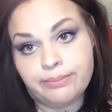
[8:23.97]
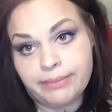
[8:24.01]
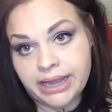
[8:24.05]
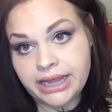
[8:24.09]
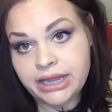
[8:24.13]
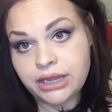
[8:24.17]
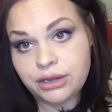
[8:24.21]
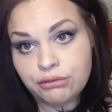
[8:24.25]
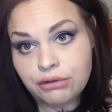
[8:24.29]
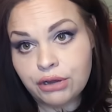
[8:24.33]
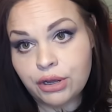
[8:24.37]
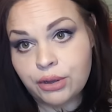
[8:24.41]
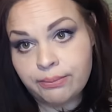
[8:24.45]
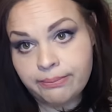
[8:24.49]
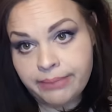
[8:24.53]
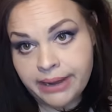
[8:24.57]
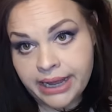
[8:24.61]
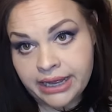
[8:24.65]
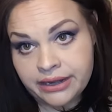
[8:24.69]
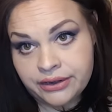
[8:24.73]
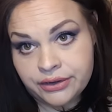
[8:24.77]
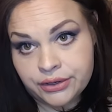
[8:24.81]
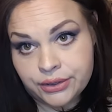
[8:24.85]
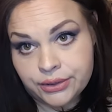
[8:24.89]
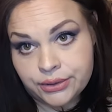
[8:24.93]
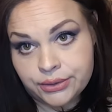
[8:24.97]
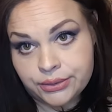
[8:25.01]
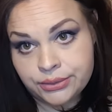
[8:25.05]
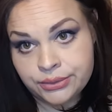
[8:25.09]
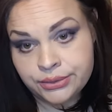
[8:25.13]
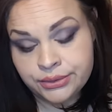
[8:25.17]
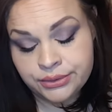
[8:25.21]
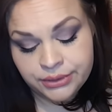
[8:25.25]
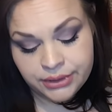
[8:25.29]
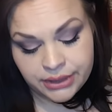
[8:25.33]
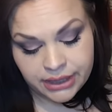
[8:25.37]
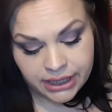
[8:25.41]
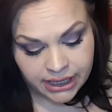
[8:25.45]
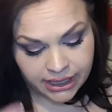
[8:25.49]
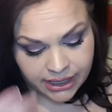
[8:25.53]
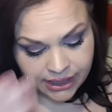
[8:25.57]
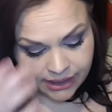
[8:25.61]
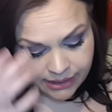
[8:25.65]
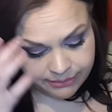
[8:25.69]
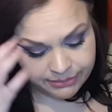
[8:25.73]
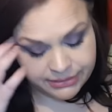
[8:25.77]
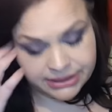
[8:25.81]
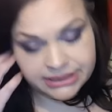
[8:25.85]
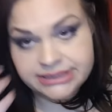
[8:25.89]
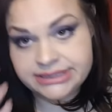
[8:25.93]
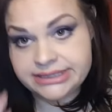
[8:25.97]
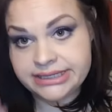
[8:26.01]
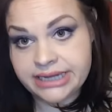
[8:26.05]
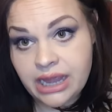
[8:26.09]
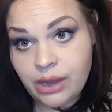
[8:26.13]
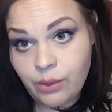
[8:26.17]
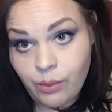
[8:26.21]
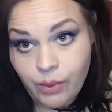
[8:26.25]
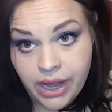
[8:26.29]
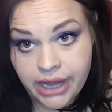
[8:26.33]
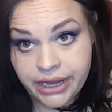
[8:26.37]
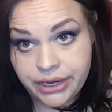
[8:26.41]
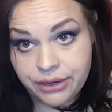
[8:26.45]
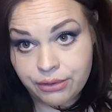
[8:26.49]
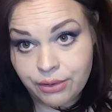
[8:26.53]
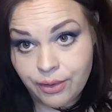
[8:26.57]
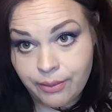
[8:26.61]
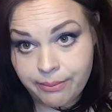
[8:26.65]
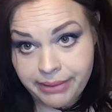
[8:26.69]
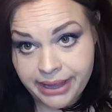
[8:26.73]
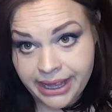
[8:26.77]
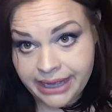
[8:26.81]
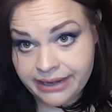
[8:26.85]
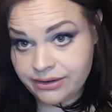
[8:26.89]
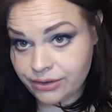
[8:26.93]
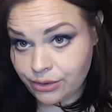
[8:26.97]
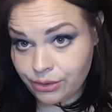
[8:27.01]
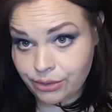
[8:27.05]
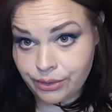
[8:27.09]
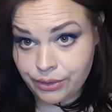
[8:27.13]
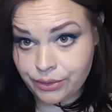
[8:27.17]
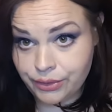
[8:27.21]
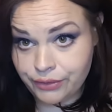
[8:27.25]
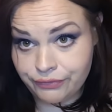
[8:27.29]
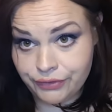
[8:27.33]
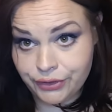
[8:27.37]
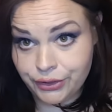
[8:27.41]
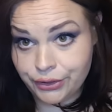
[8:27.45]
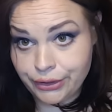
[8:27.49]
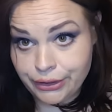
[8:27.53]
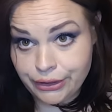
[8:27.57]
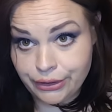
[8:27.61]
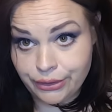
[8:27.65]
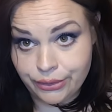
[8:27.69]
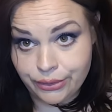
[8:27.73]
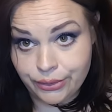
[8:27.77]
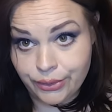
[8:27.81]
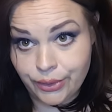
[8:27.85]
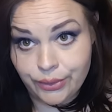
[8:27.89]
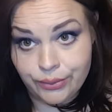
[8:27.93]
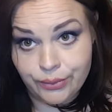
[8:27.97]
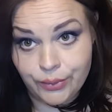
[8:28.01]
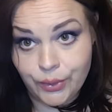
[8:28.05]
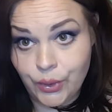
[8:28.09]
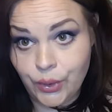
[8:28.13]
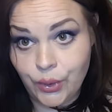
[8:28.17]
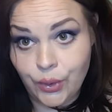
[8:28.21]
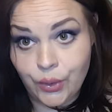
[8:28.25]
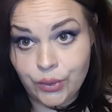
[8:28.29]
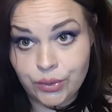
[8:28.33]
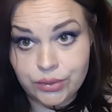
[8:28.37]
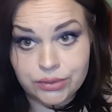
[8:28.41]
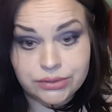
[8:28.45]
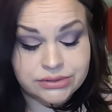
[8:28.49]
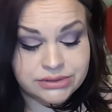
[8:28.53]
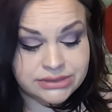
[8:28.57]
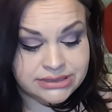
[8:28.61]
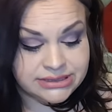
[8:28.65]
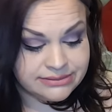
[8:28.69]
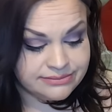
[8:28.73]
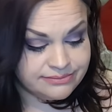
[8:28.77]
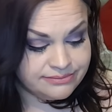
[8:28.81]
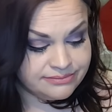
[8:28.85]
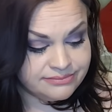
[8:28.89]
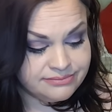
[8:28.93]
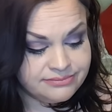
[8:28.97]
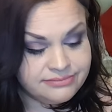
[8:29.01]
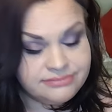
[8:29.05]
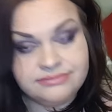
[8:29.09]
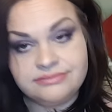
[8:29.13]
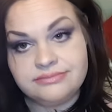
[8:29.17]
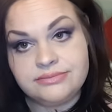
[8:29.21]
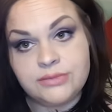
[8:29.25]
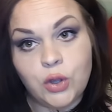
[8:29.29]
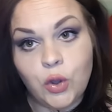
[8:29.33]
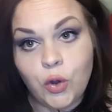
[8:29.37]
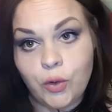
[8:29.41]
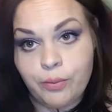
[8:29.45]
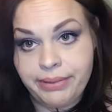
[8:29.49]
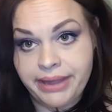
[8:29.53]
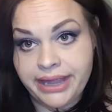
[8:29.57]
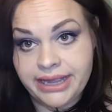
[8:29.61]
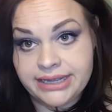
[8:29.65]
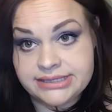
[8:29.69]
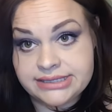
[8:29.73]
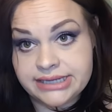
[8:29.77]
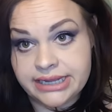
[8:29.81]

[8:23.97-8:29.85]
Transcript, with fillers: make your own bandeau, um, DIY your own bandeau out of your old opaque